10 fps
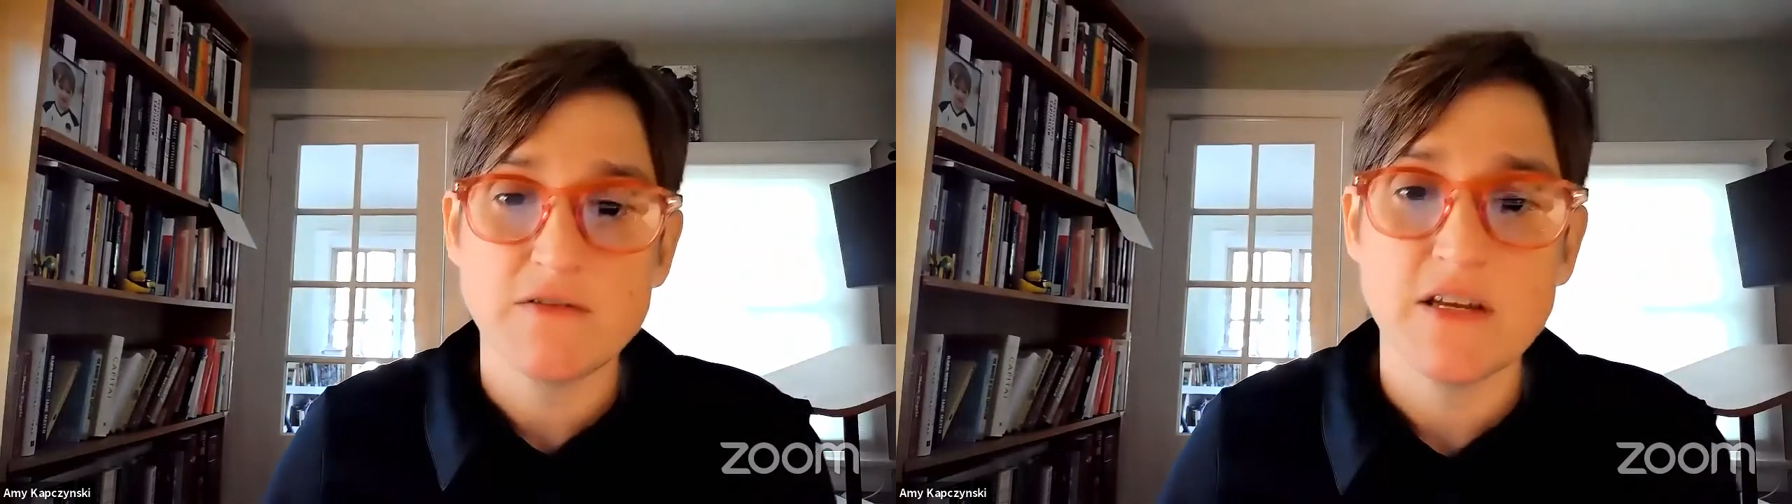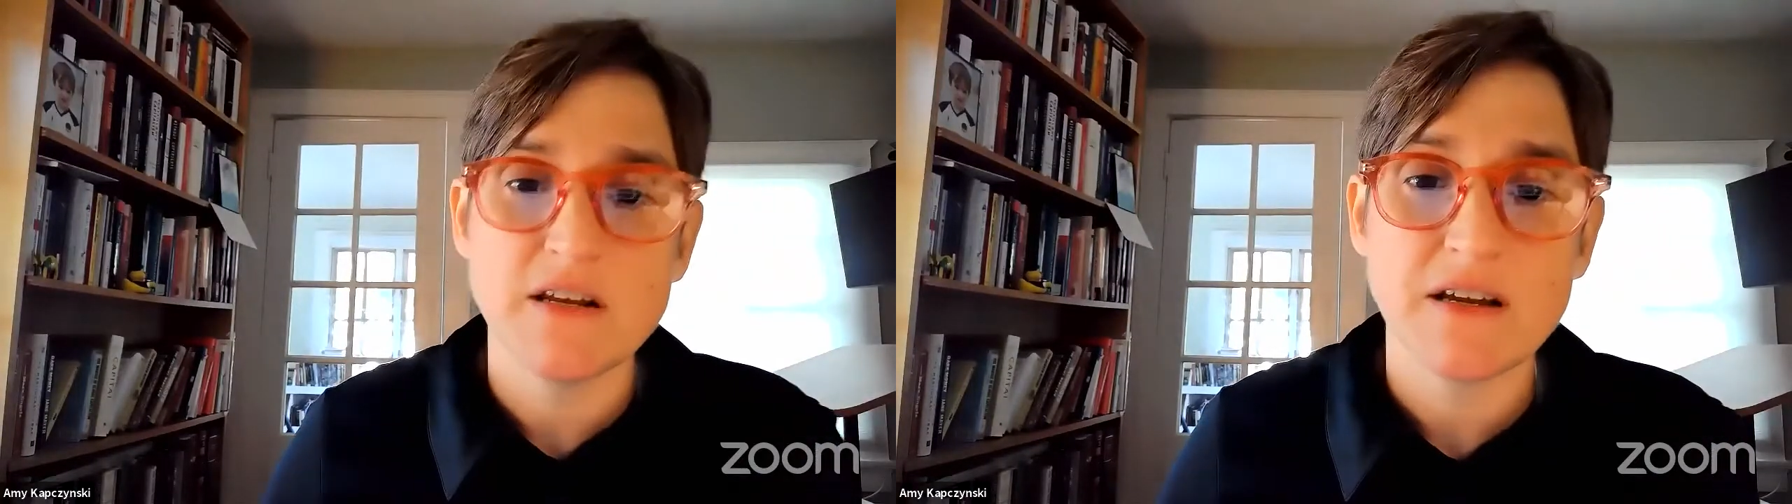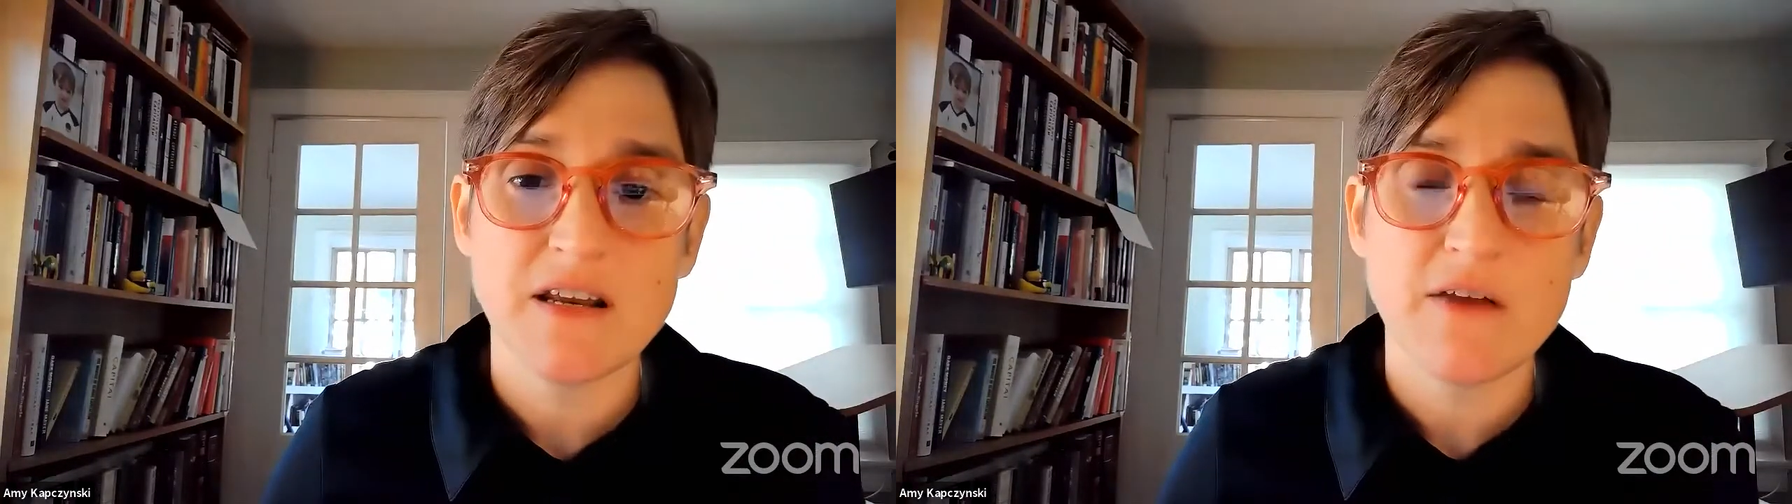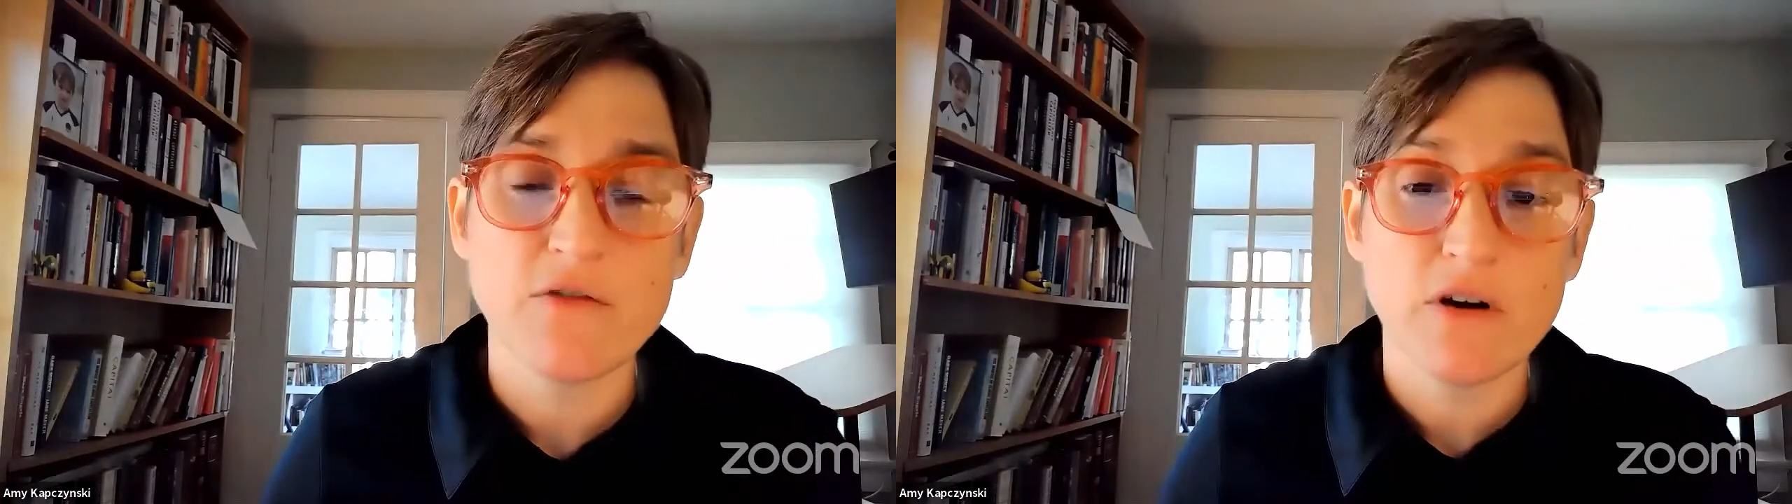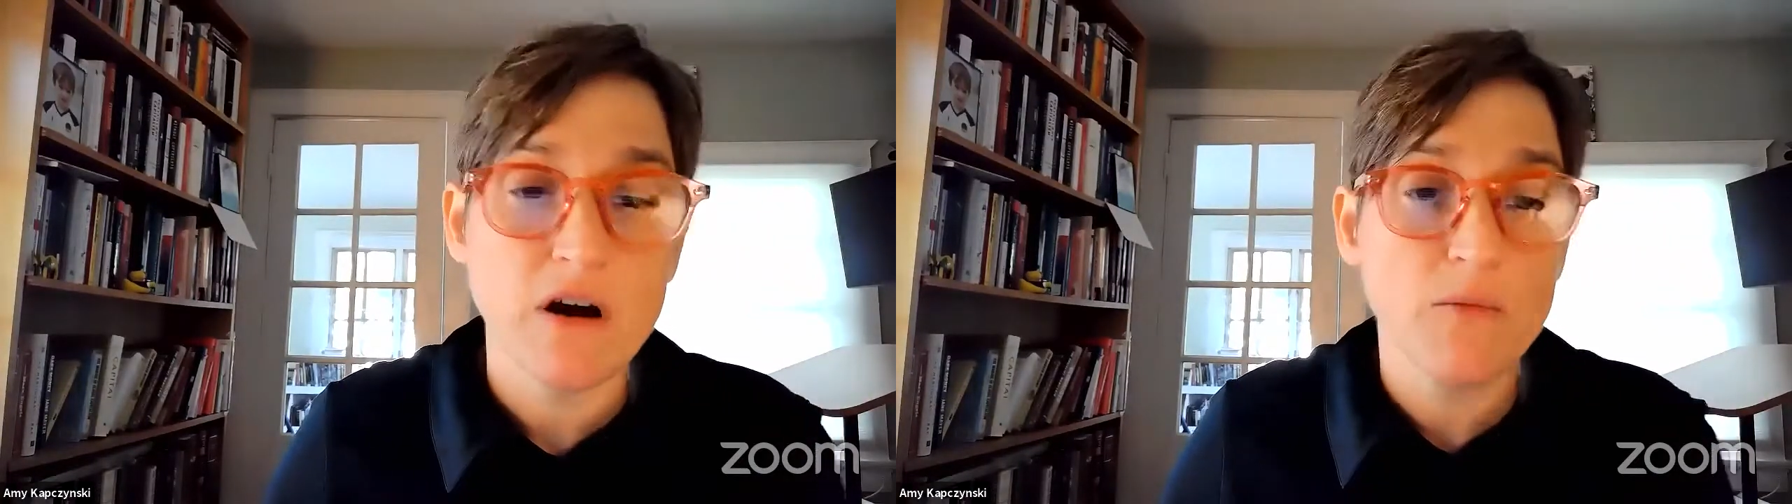of data can
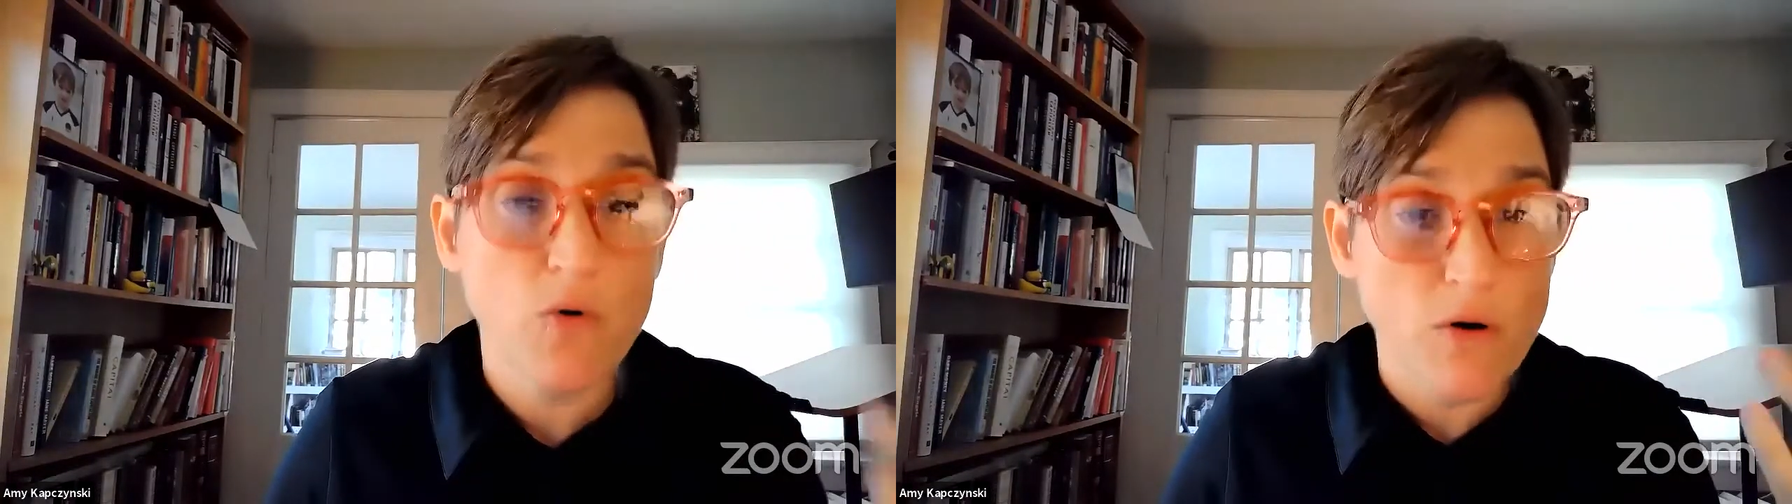ever come,